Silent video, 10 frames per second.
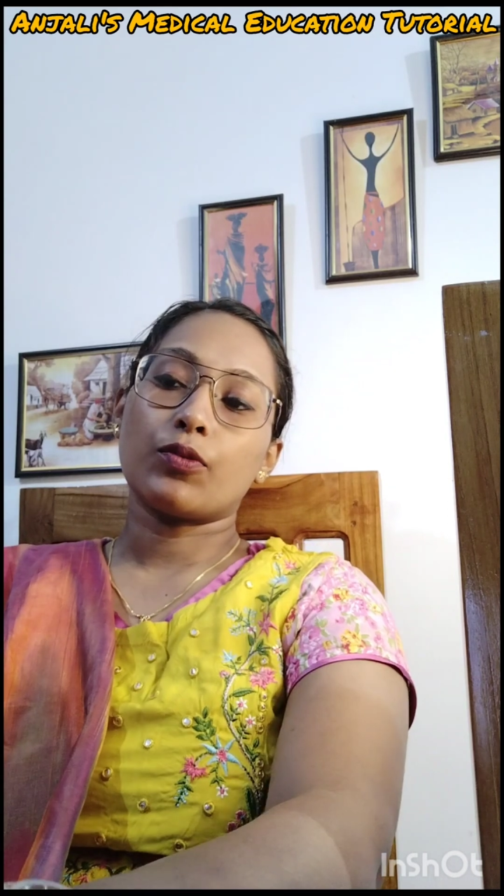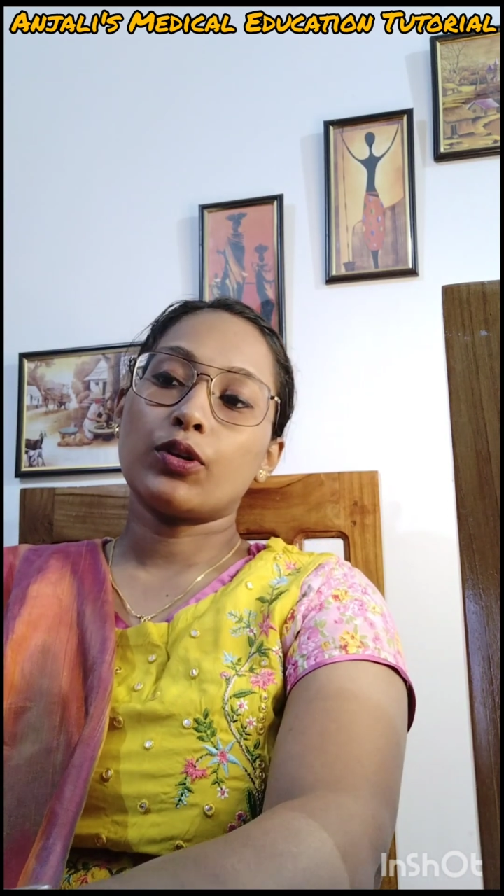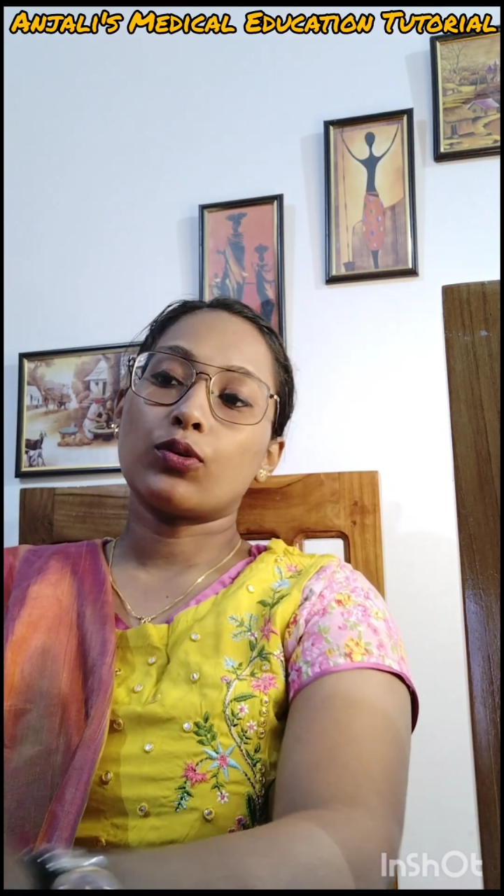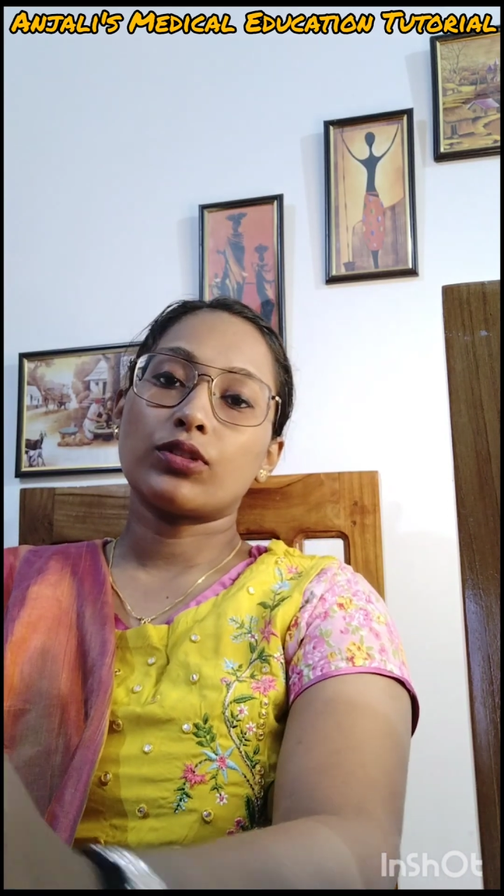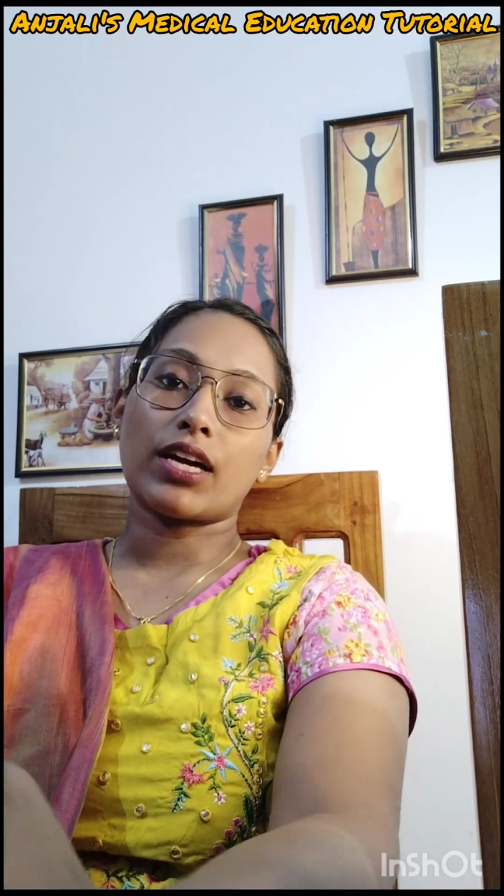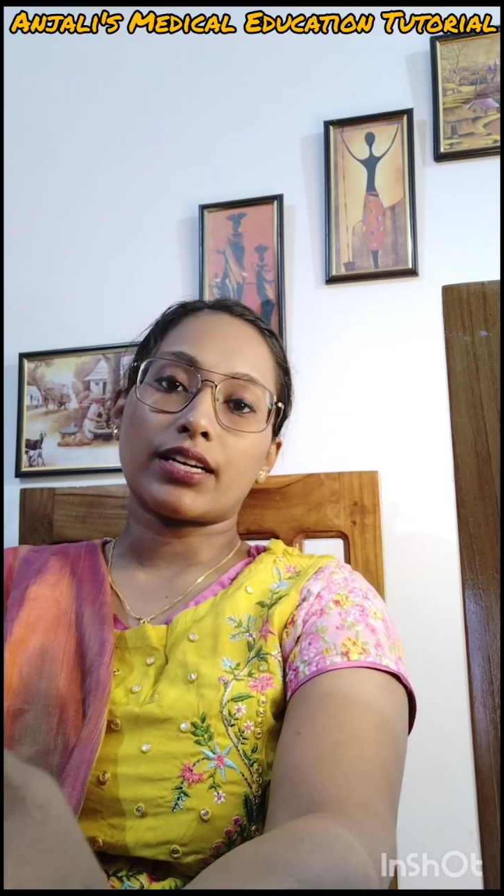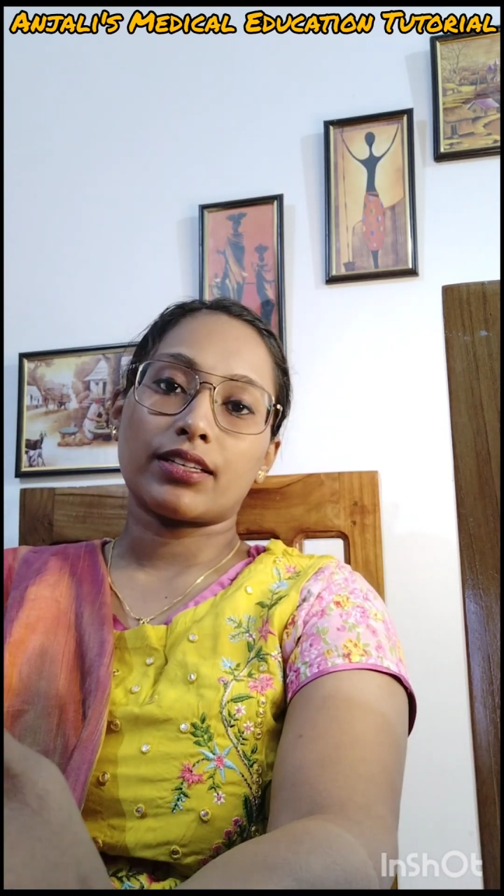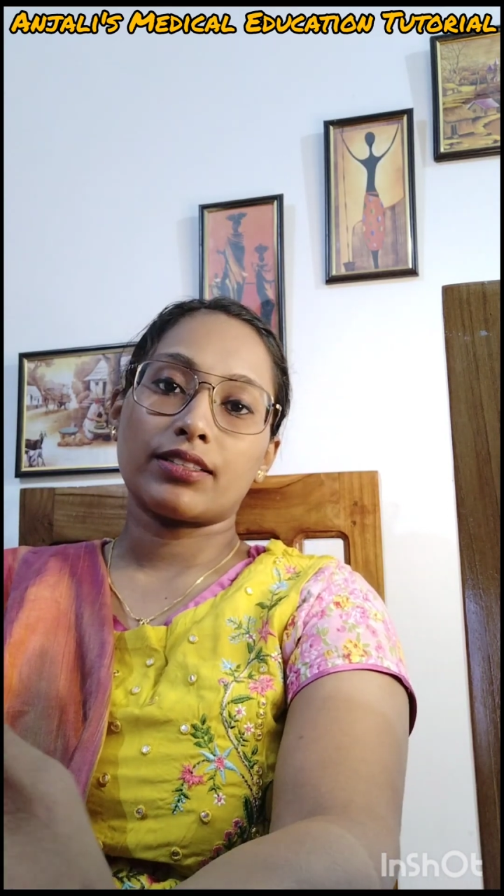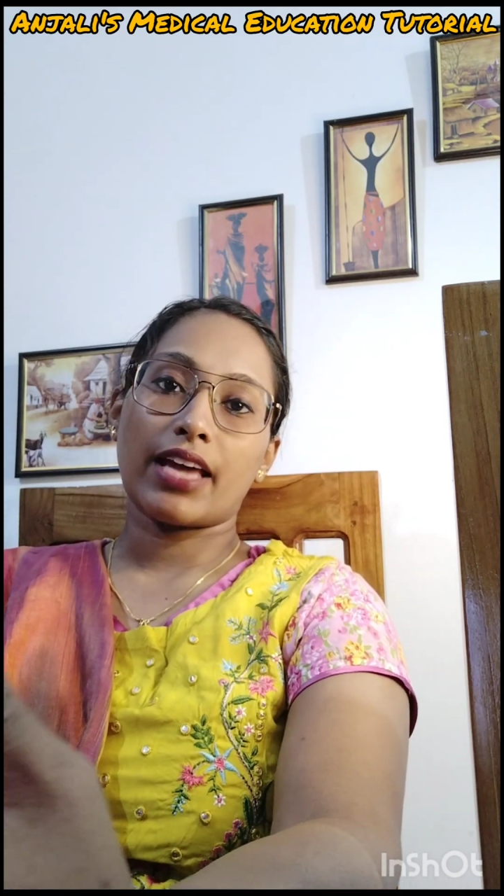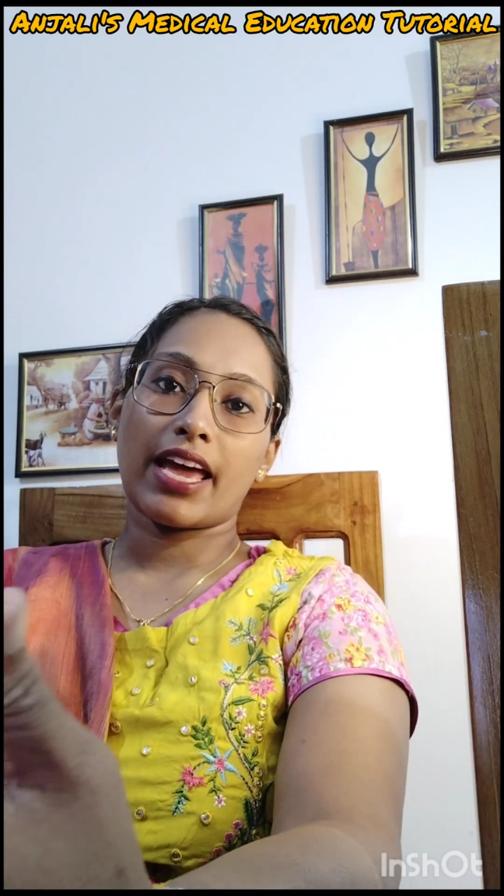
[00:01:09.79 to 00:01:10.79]
we know
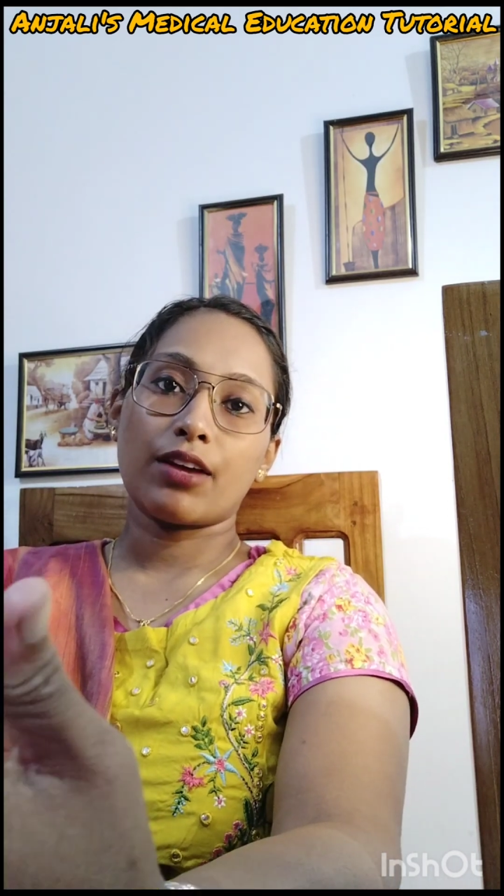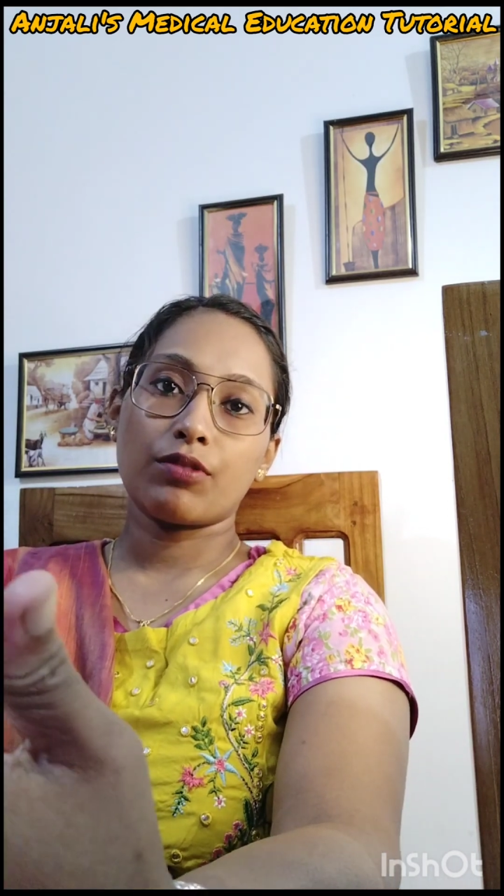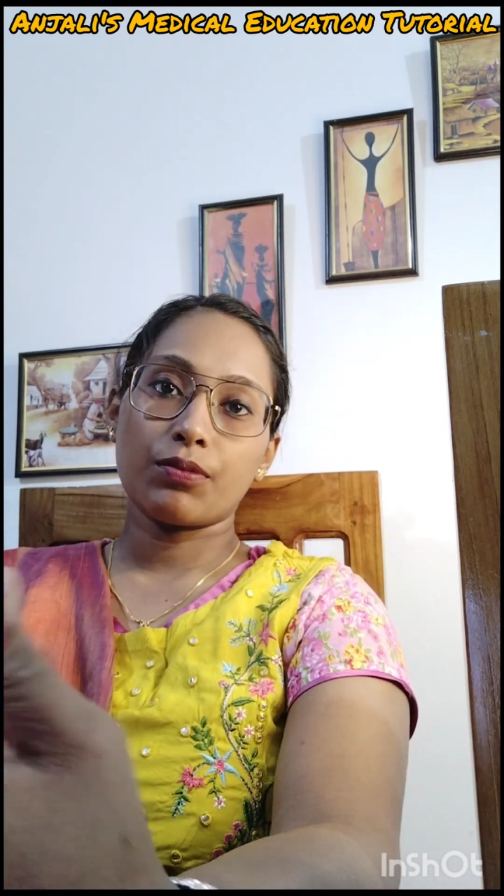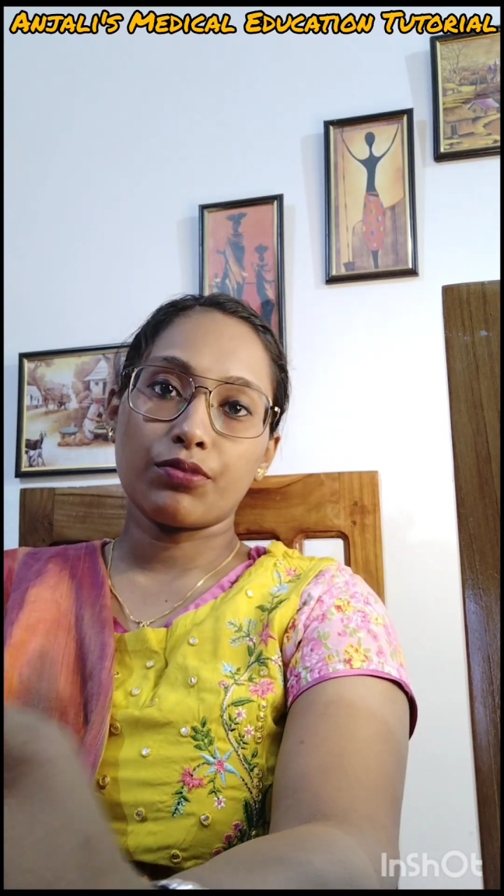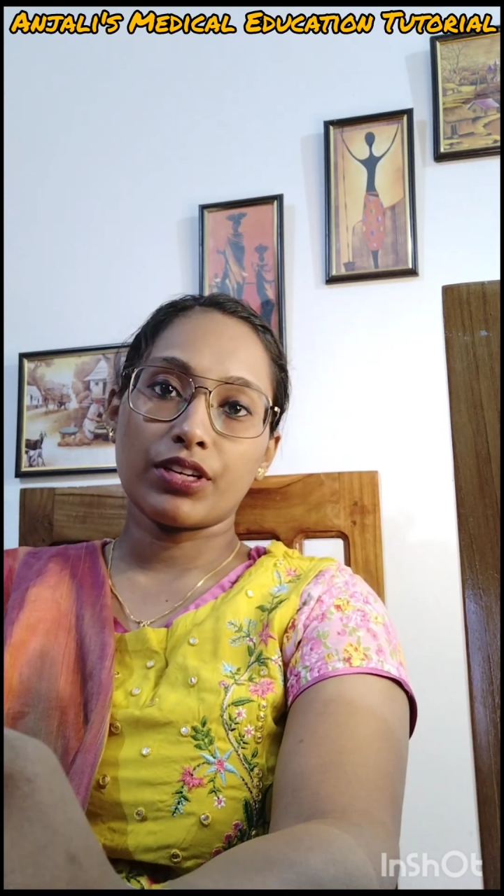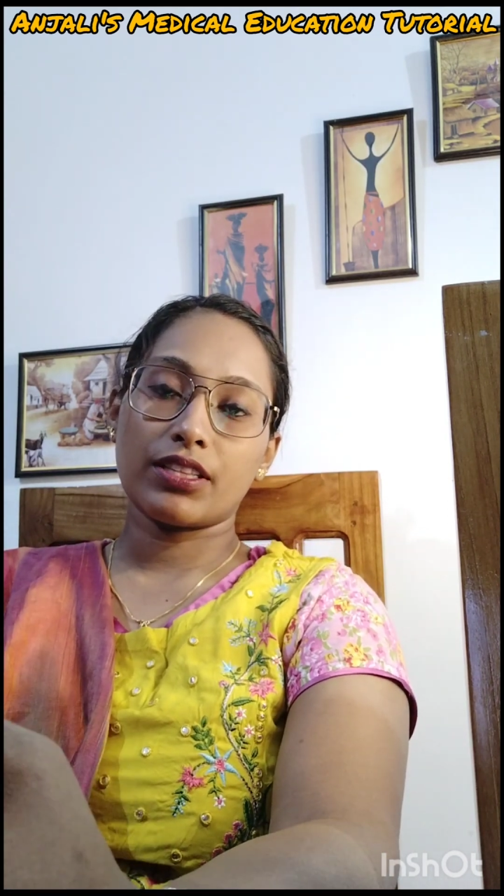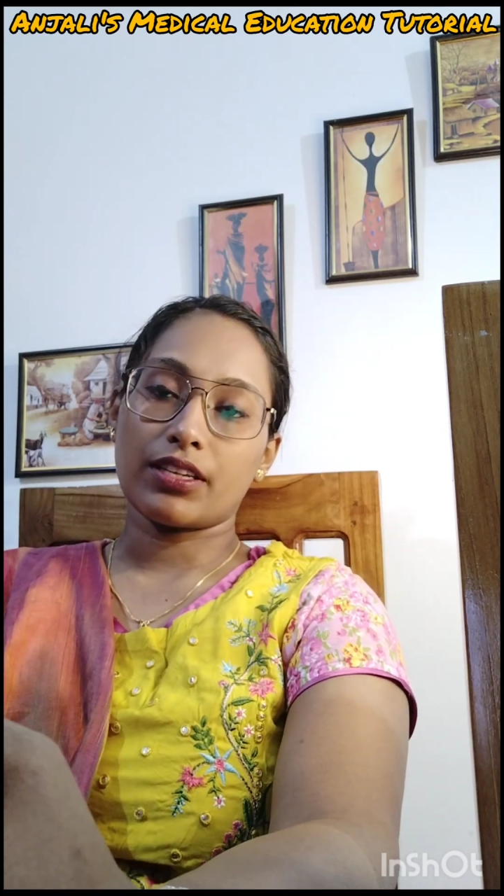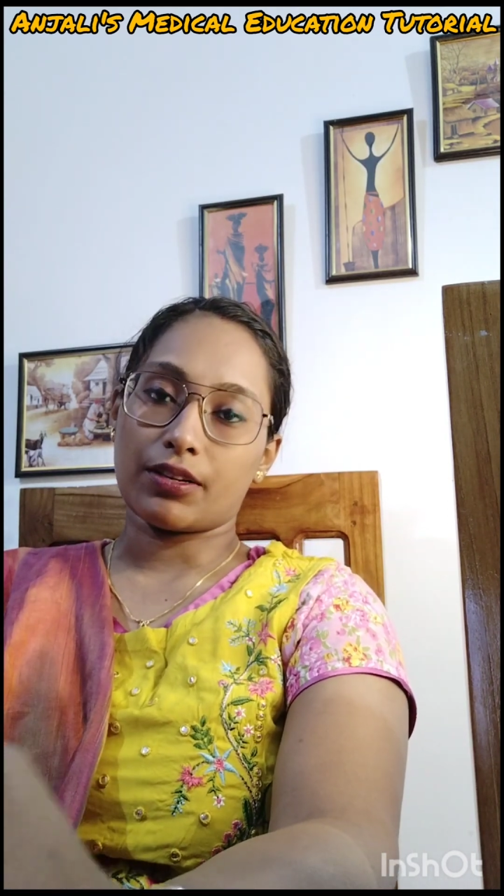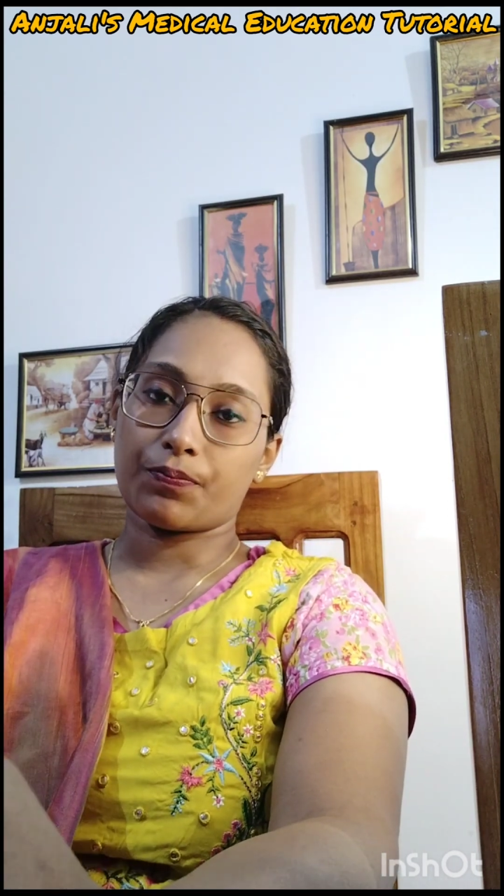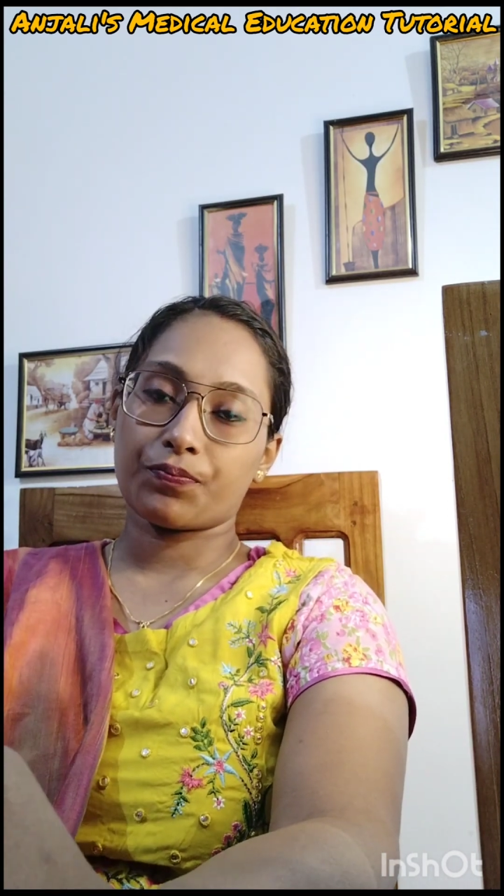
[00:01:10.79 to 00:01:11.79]
that the air we
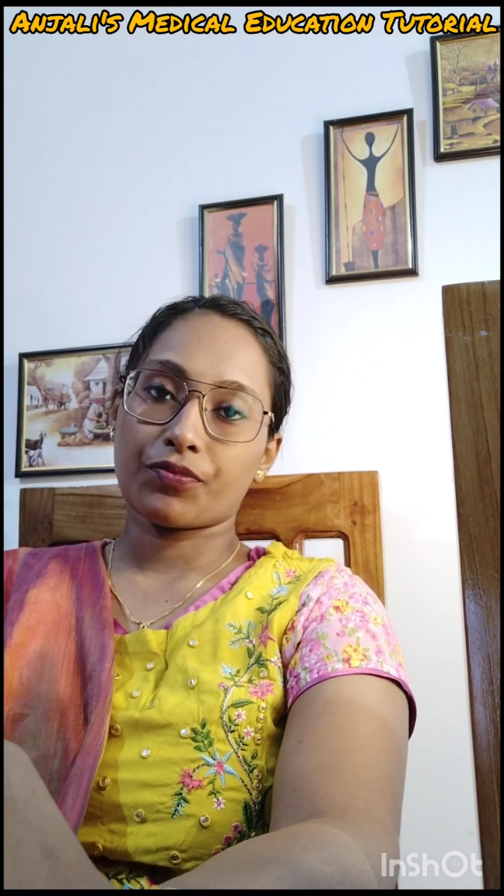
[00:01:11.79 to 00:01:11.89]
breathe in,